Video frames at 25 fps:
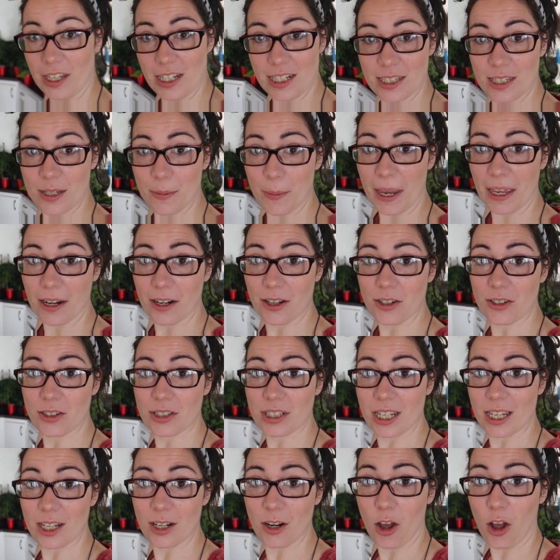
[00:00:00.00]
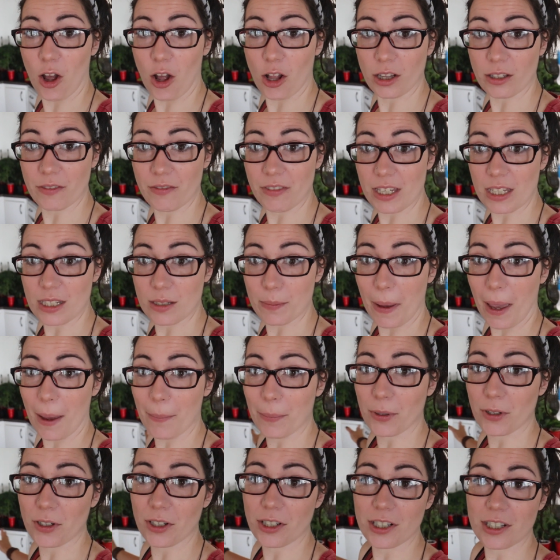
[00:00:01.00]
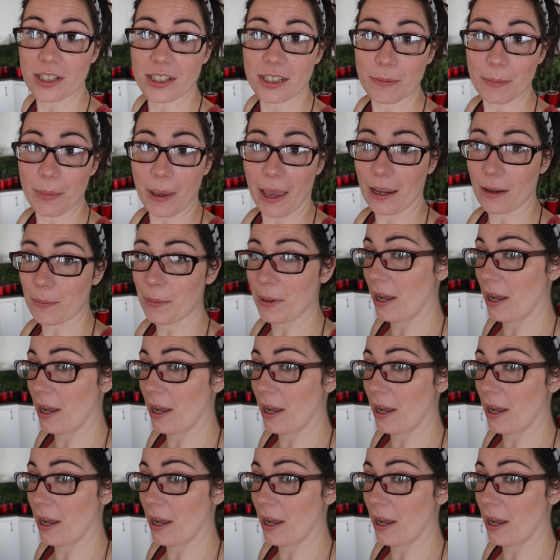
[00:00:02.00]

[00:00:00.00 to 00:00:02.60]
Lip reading: these tomatoes and all of these peppers back